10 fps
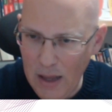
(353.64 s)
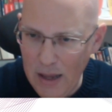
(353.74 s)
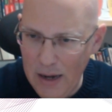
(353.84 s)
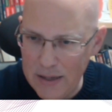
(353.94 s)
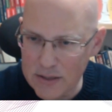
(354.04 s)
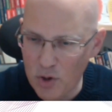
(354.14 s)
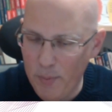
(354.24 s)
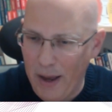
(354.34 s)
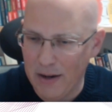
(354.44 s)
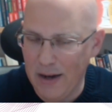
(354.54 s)
let's go
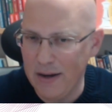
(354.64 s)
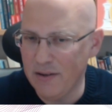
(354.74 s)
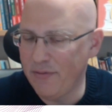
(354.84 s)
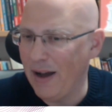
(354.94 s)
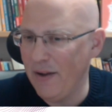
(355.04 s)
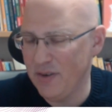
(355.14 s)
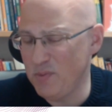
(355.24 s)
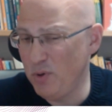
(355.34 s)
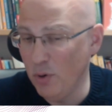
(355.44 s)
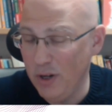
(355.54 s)
back. Knight e5 is
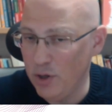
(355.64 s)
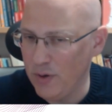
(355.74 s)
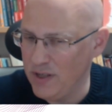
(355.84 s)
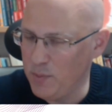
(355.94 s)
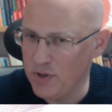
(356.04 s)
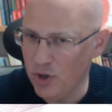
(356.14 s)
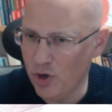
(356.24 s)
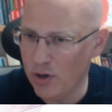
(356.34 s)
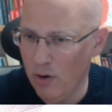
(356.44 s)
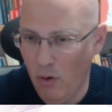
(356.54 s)
purely
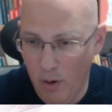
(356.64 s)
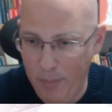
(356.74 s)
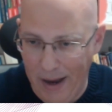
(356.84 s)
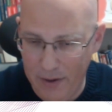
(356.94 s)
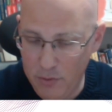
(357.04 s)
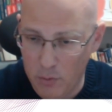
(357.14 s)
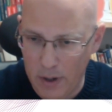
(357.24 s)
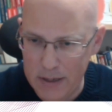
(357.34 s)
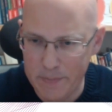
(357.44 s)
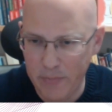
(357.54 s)
transpositional or bad for
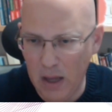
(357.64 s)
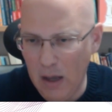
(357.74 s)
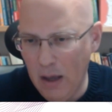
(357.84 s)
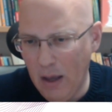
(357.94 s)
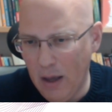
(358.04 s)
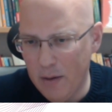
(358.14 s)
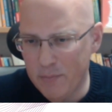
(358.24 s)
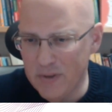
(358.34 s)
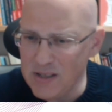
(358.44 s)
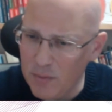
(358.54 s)
white.
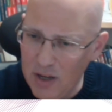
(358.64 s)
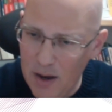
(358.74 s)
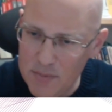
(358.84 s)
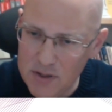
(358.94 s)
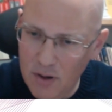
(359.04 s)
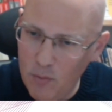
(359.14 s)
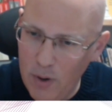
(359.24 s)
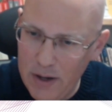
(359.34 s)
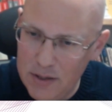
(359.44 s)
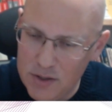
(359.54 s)
Sometimes
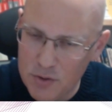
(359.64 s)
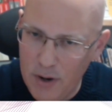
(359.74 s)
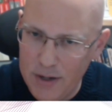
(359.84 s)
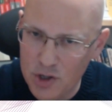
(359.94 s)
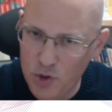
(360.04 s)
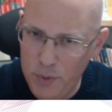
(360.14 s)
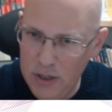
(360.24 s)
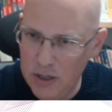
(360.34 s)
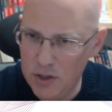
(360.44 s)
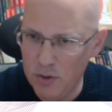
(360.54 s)
white has tried queen
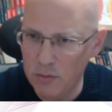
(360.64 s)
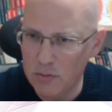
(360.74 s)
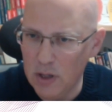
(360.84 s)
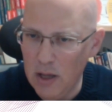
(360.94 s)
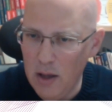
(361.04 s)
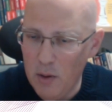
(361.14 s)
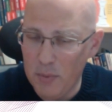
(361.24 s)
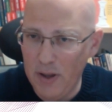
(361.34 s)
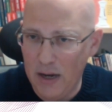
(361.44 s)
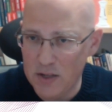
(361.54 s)
e2,
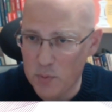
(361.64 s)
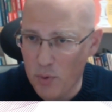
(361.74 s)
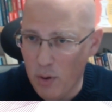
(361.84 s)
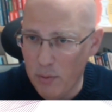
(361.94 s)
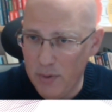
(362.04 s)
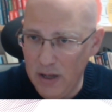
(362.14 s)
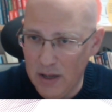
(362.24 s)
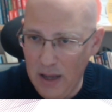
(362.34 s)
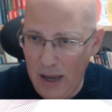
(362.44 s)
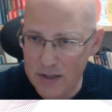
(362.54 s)
but that is probably a
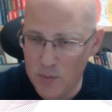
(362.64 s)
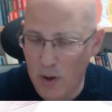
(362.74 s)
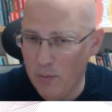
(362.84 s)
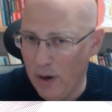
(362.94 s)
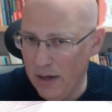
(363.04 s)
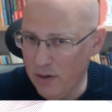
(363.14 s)
case where white